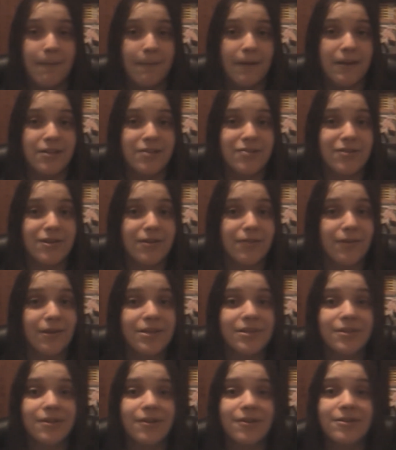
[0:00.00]
By doing
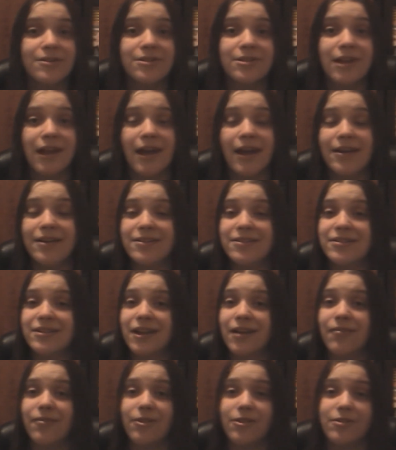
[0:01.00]
research, I
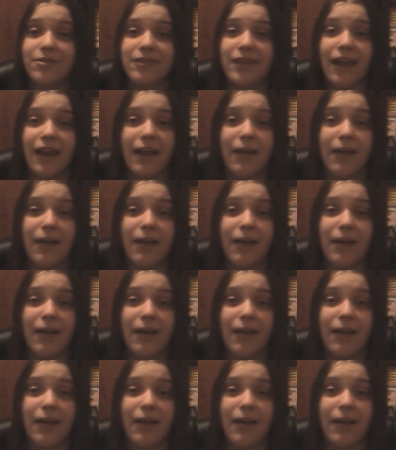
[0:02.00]
discovered that